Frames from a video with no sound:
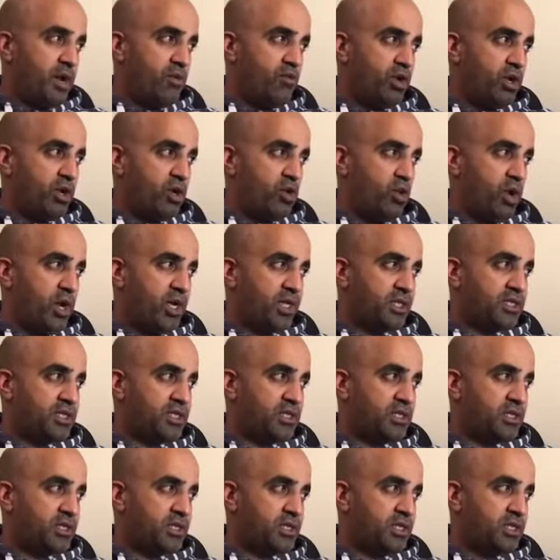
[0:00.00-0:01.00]

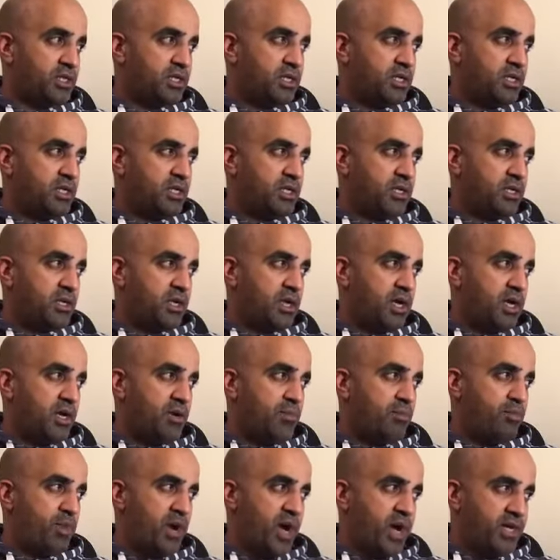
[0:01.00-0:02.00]
request
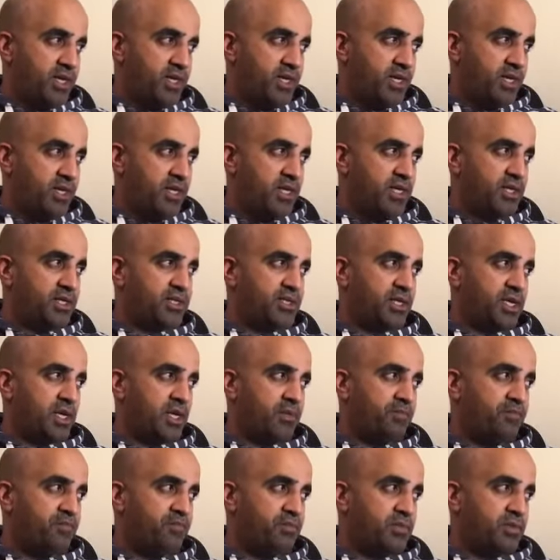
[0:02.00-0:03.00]
by
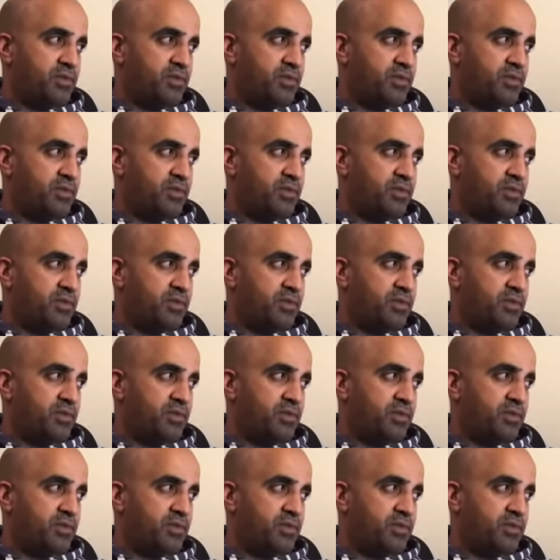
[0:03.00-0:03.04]
ESA,